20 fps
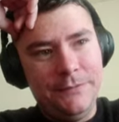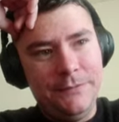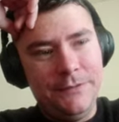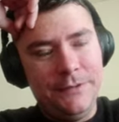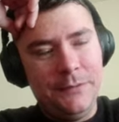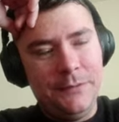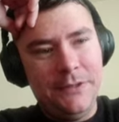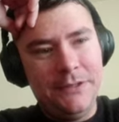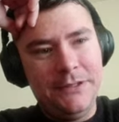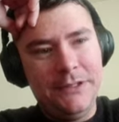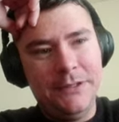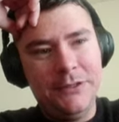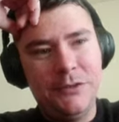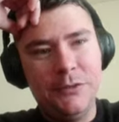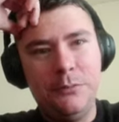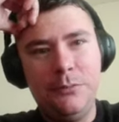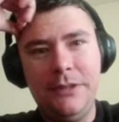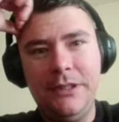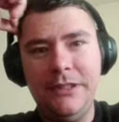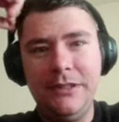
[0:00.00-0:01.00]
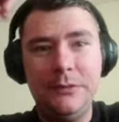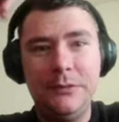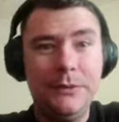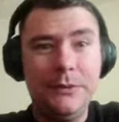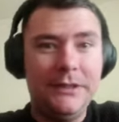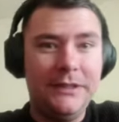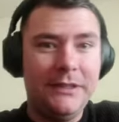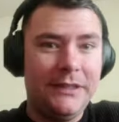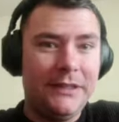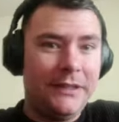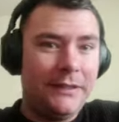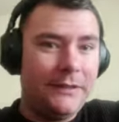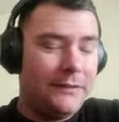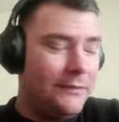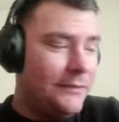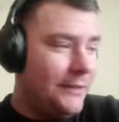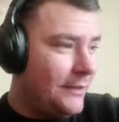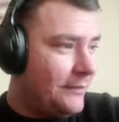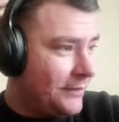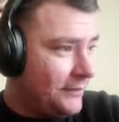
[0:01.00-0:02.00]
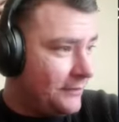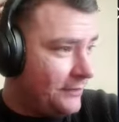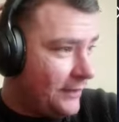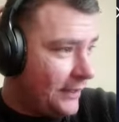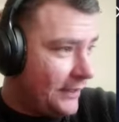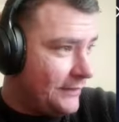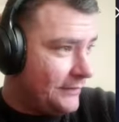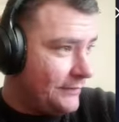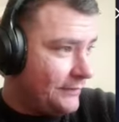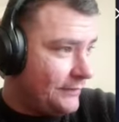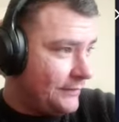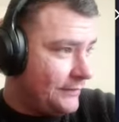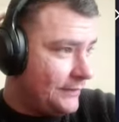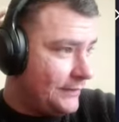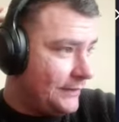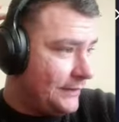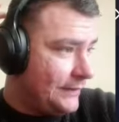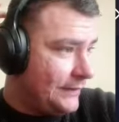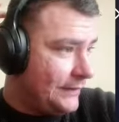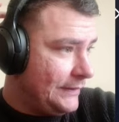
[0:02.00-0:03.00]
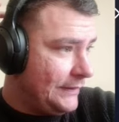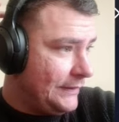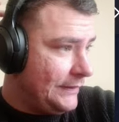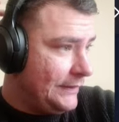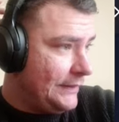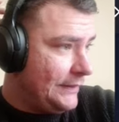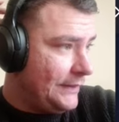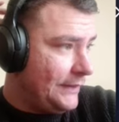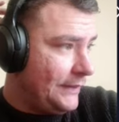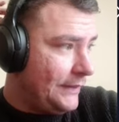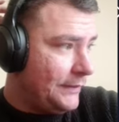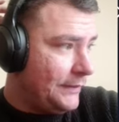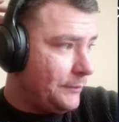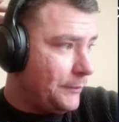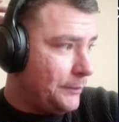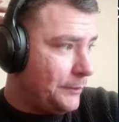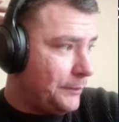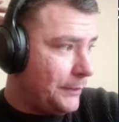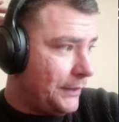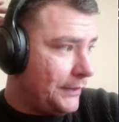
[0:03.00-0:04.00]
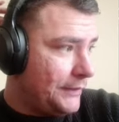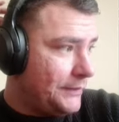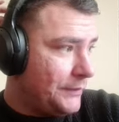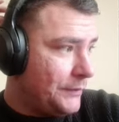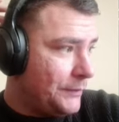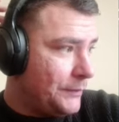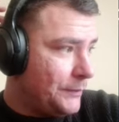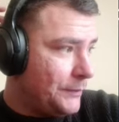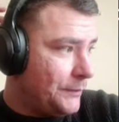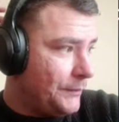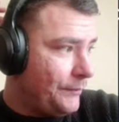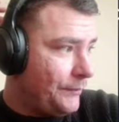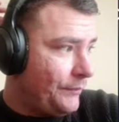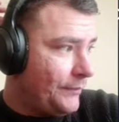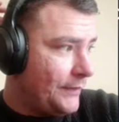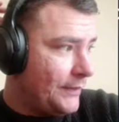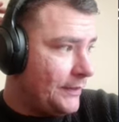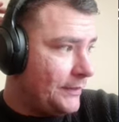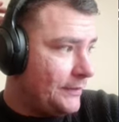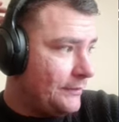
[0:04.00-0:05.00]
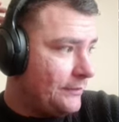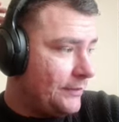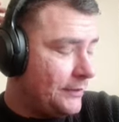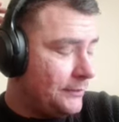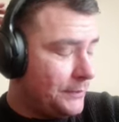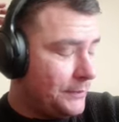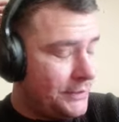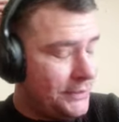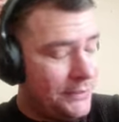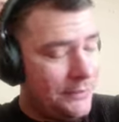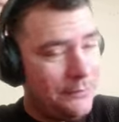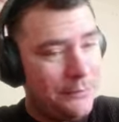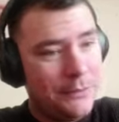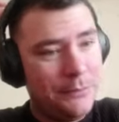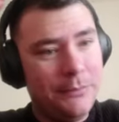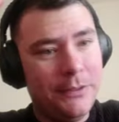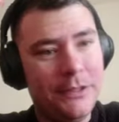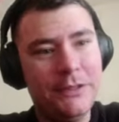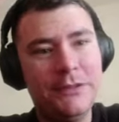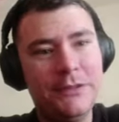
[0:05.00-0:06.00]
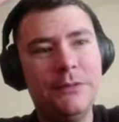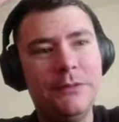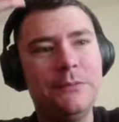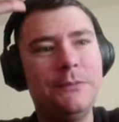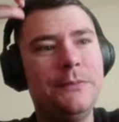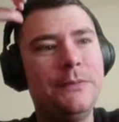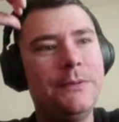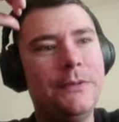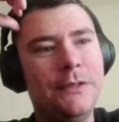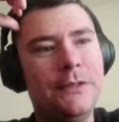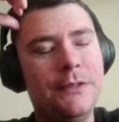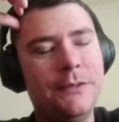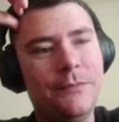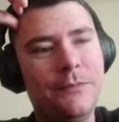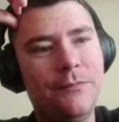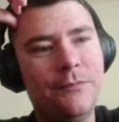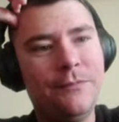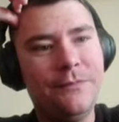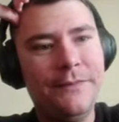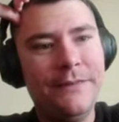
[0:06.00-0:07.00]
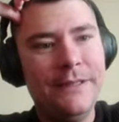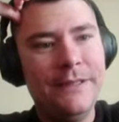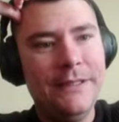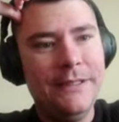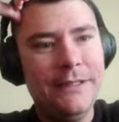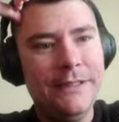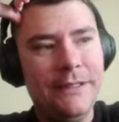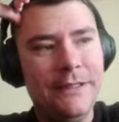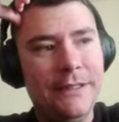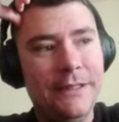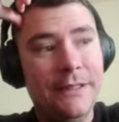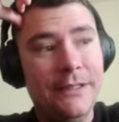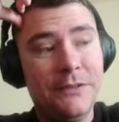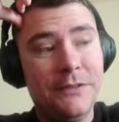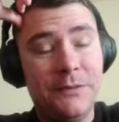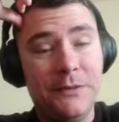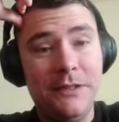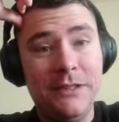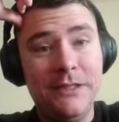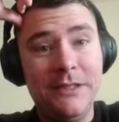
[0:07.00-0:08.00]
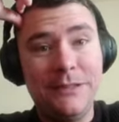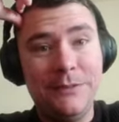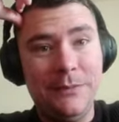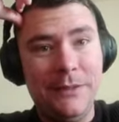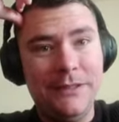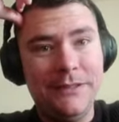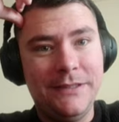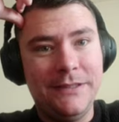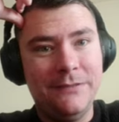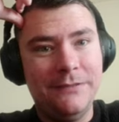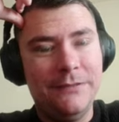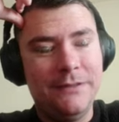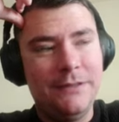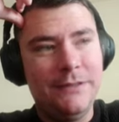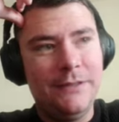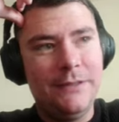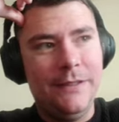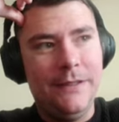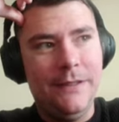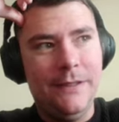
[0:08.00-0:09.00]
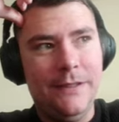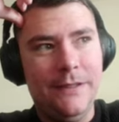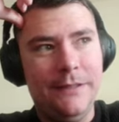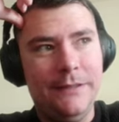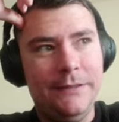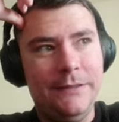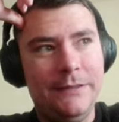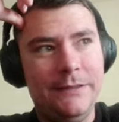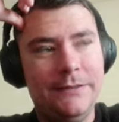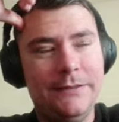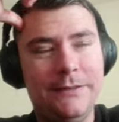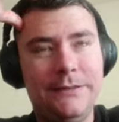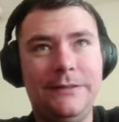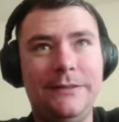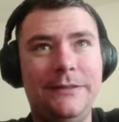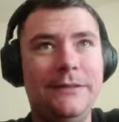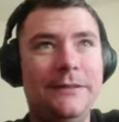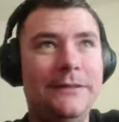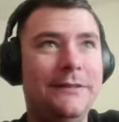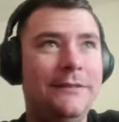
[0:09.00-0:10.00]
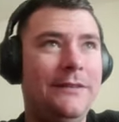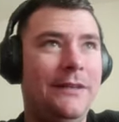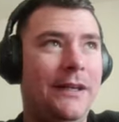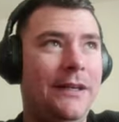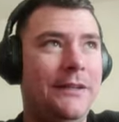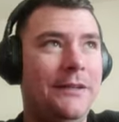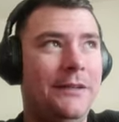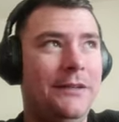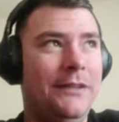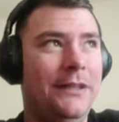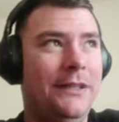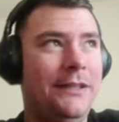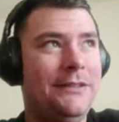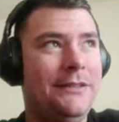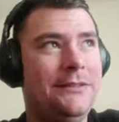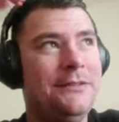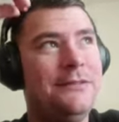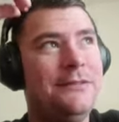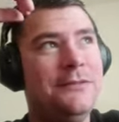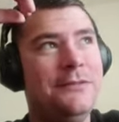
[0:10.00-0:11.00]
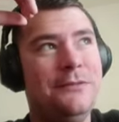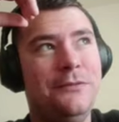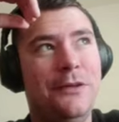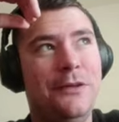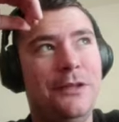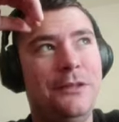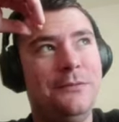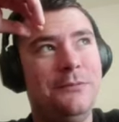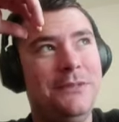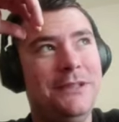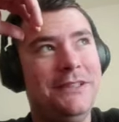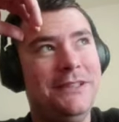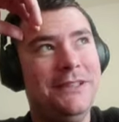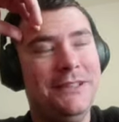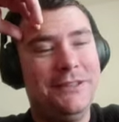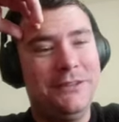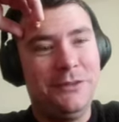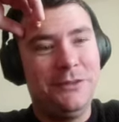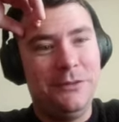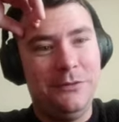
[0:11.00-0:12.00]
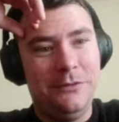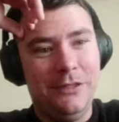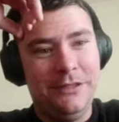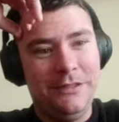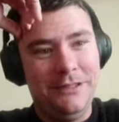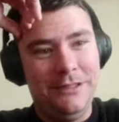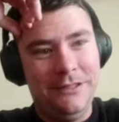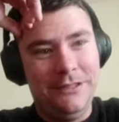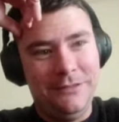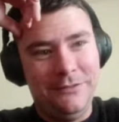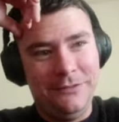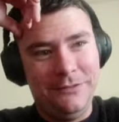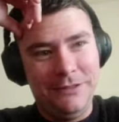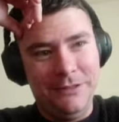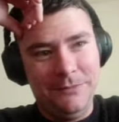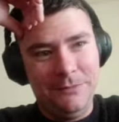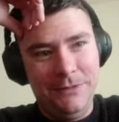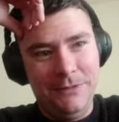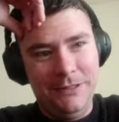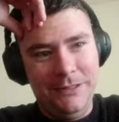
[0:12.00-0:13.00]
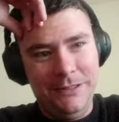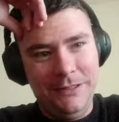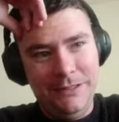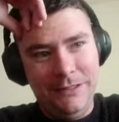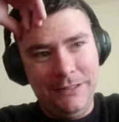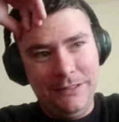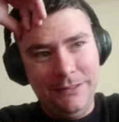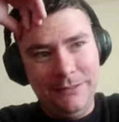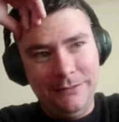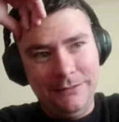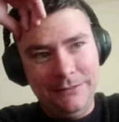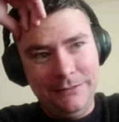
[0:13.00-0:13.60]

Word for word: The one that you blend with the level 5 and one Wombatium, one Batium. you know. It's really expensive and I got like one mythic shoe, I think, or something like that.